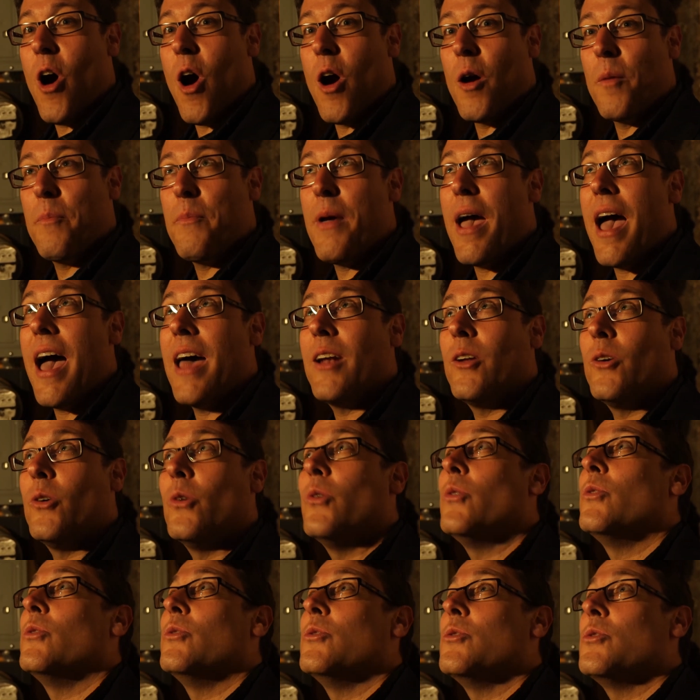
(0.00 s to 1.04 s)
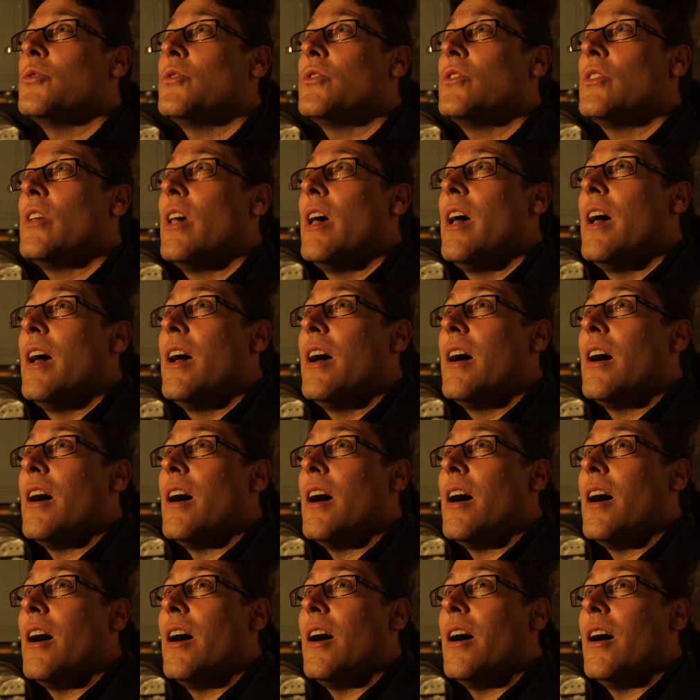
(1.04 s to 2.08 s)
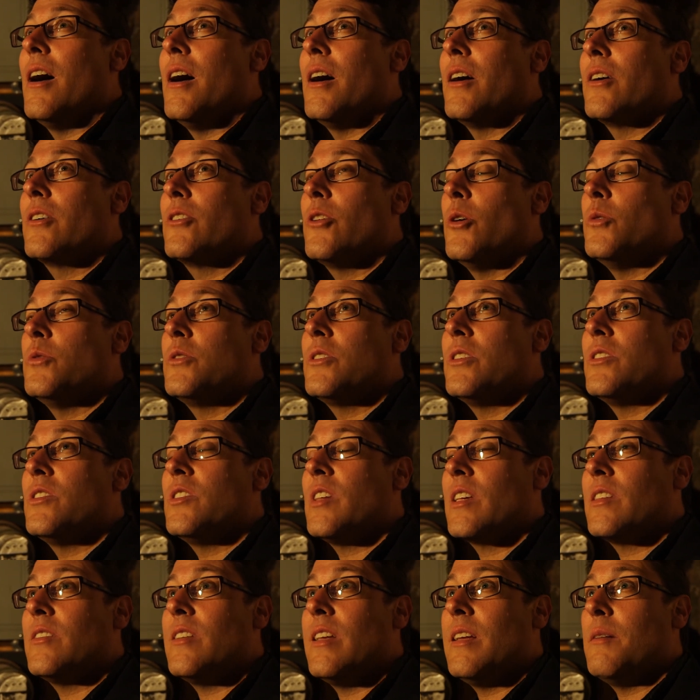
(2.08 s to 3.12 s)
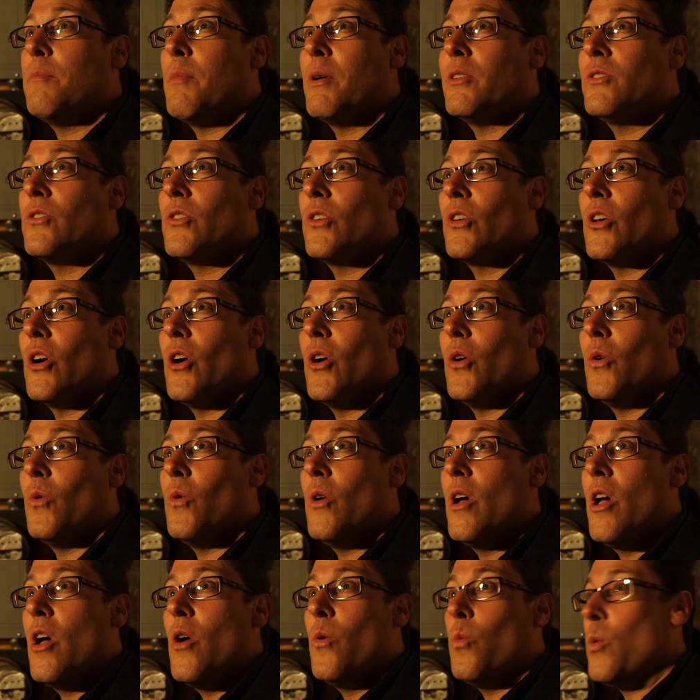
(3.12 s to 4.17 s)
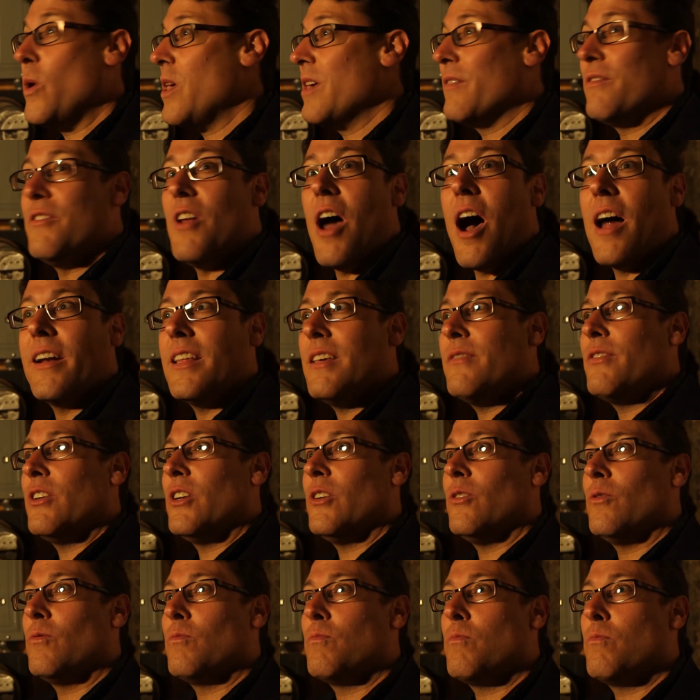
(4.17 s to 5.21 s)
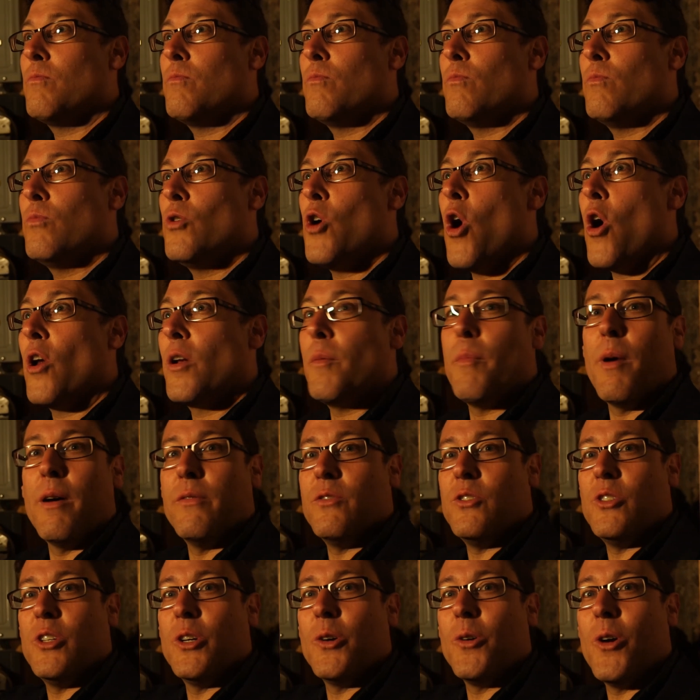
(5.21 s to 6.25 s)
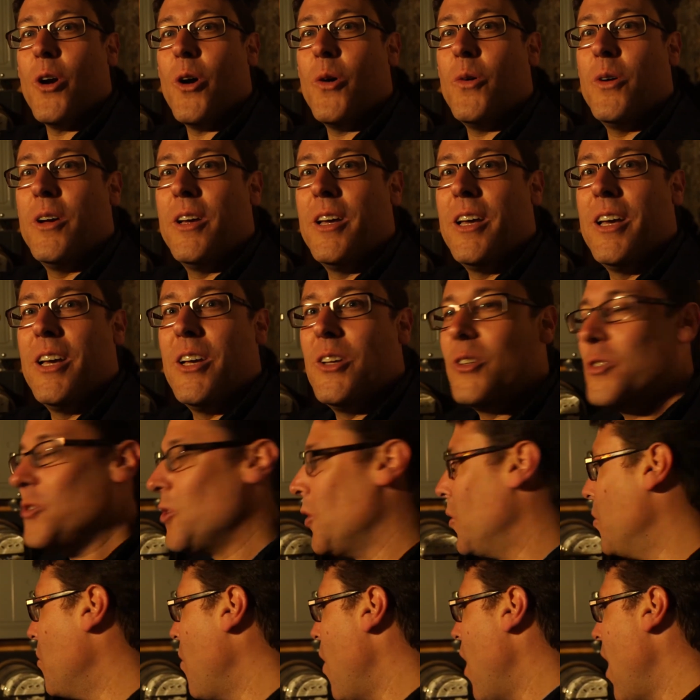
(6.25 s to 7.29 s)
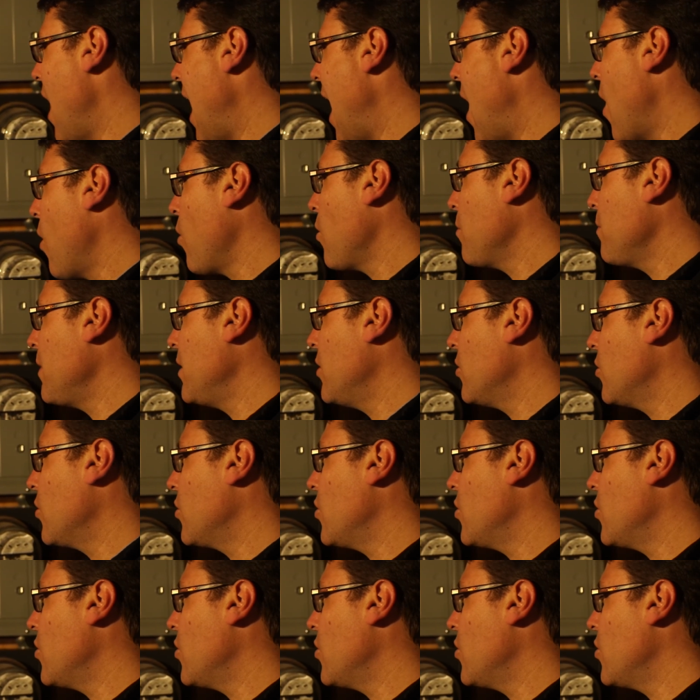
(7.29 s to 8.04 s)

our panels uh, close to sixteen months ago, we have not even gone above zero. So our meter